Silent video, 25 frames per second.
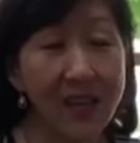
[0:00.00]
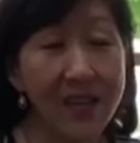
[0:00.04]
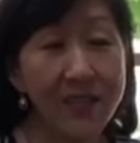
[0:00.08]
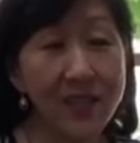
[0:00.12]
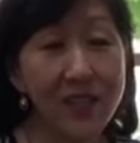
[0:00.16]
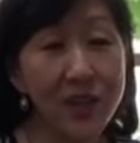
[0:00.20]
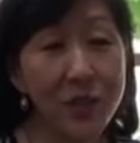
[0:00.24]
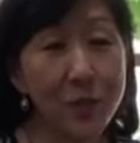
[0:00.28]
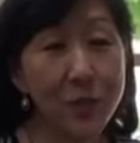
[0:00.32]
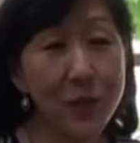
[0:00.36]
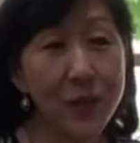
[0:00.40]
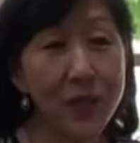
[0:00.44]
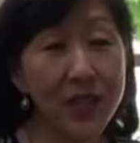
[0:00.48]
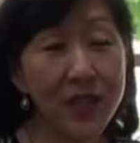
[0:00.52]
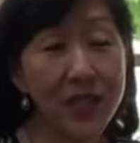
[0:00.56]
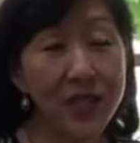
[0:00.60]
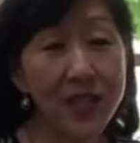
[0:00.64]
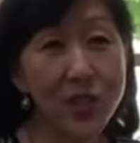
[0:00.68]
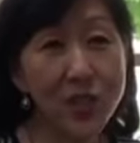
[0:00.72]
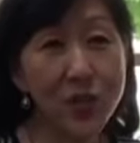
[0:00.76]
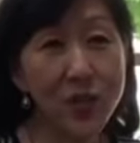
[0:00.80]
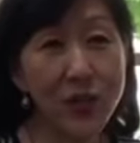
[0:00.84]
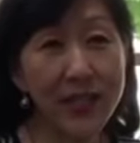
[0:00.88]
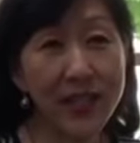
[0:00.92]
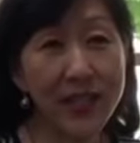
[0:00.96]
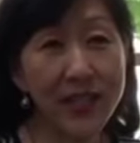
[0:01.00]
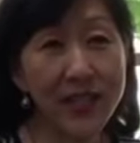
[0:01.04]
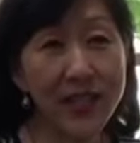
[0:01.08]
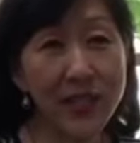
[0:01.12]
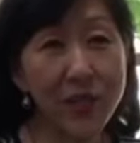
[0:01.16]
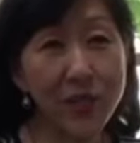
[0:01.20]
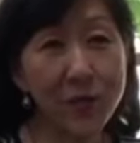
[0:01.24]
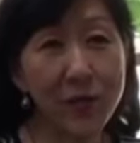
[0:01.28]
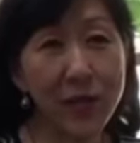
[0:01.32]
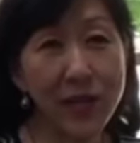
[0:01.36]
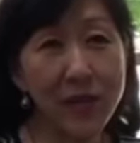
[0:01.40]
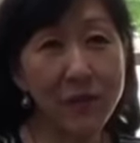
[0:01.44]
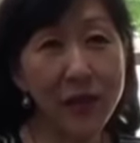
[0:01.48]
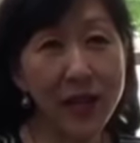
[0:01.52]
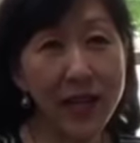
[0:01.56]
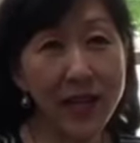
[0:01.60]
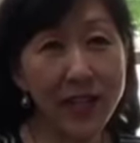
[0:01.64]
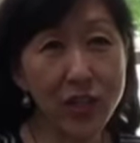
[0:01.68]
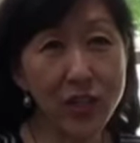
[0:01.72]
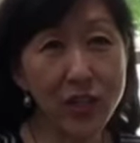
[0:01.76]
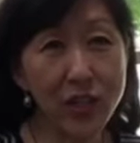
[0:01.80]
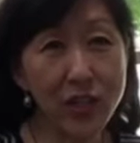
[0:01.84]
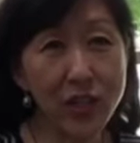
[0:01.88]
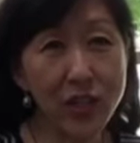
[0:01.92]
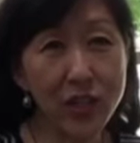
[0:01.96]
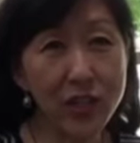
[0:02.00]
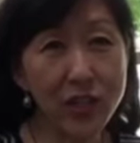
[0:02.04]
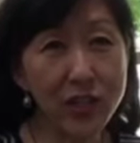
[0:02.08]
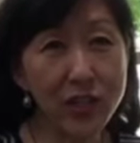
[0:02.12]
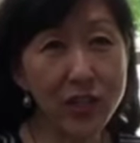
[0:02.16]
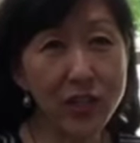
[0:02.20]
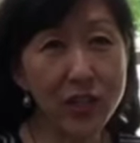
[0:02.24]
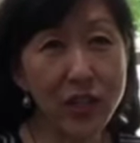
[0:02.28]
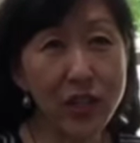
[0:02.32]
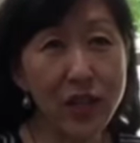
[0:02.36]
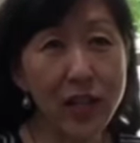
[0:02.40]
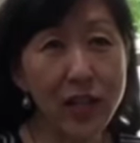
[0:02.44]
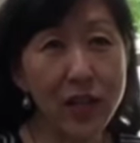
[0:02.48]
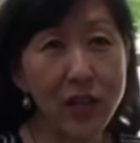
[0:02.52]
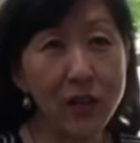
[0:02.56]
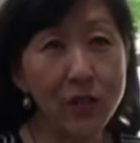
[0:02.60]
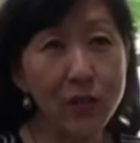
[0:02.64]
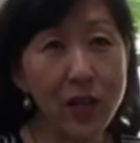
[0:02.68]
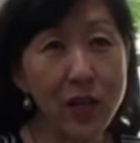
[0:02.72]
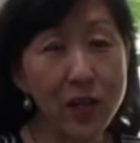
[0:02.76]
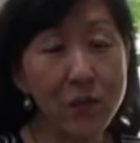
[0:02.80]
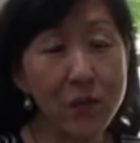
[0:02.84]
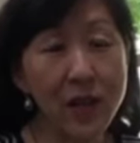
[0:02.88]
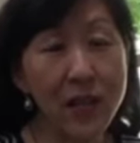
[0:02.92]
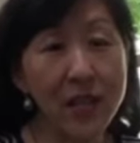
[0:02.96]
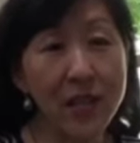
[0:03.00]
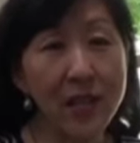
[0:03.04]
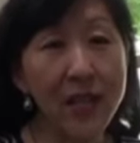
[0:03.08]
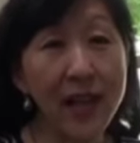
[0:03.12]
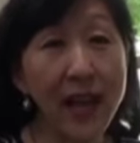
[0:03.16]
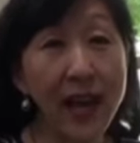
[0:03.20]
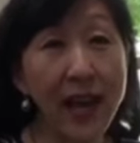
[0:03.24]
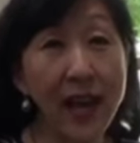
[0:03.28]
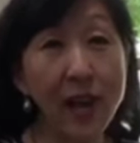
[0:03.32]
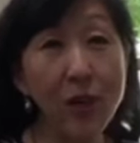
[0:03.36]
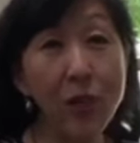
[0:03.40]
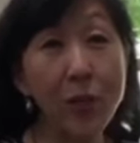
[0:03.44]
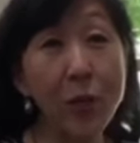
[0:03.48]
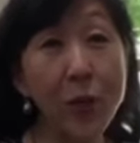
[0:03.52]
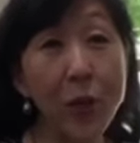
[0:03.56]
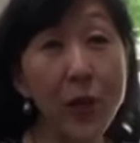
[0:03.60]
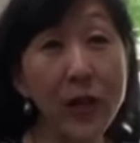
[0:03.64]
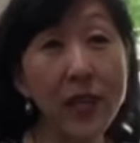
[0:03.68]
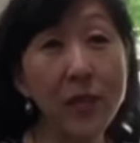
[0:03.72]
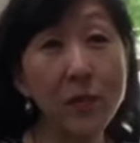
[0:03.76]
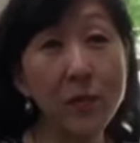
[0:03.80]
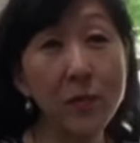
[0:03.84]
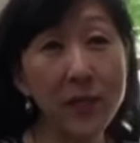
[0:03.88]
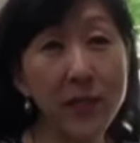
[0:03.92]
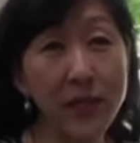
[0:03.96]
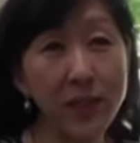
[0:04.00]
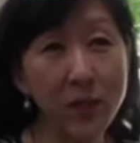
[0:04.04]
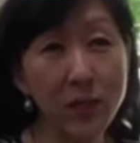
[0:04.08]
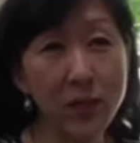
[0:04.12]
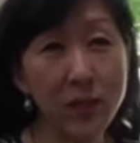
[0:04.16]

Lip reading: So our book is trying to reimagine church, reimagine how we can be a